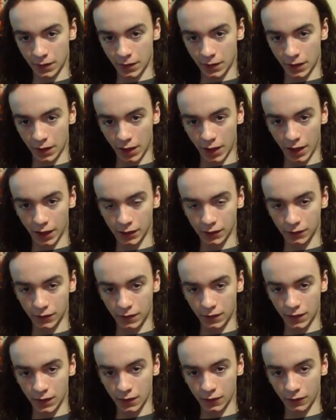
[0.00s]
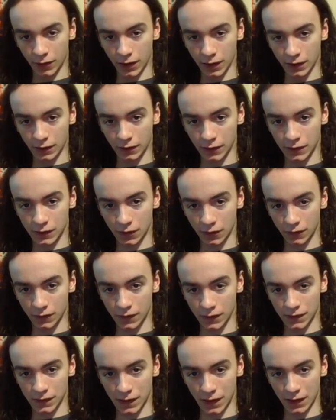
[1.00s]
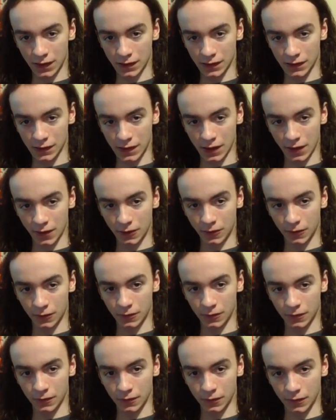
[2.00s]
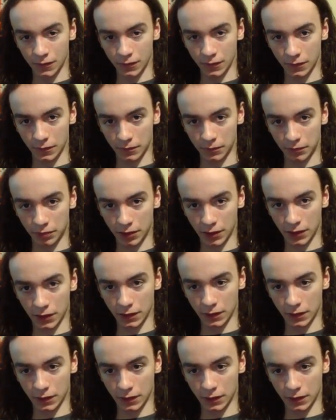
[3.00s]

I could theoretically turn the settings down, but,